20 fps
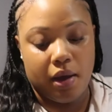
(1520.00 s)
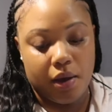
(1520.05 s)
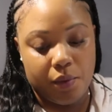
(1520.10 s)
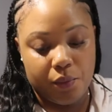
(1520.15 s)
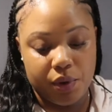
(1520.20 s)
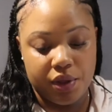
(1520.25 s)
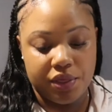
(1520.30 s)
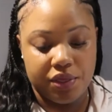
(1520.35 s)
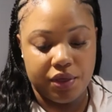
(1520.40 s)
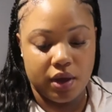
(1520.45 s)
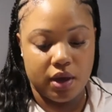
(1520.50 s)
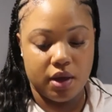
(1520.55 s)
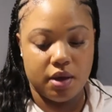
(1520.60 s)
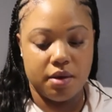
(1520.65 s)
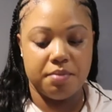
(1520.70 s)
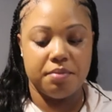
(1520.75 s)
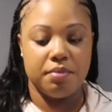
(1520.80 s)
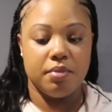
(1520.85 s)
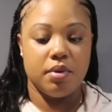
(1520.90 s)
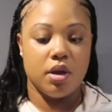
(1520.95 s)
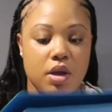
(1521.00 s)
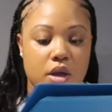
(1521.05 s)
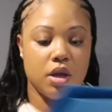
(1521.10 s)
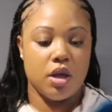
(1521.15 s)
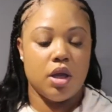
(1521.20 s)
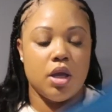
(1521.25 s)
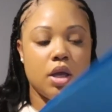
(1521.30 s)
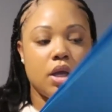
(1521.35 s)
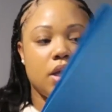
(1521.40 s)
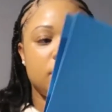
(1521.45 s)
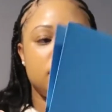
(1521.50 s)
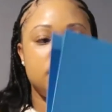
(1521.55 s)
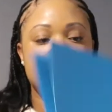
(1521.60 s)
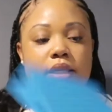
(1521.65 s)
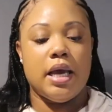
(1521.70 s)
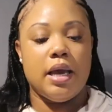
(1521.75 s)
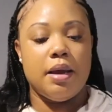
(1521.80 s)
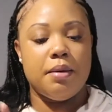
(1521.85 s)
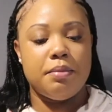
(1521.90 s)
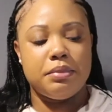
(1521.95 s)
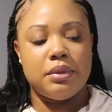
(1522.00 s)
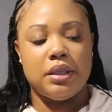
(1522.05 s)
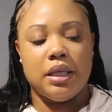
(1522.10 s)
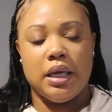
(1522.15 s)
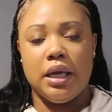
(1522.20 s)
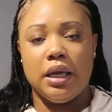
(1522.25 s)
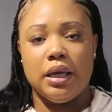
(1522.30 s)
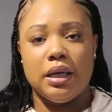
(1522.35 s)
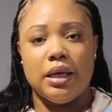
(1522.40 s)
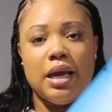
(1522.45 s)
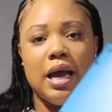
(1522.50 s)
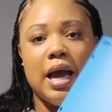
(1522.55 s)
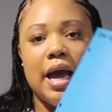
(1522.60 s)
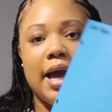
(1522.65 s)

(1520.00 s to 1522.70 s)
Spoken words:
With him, same thing.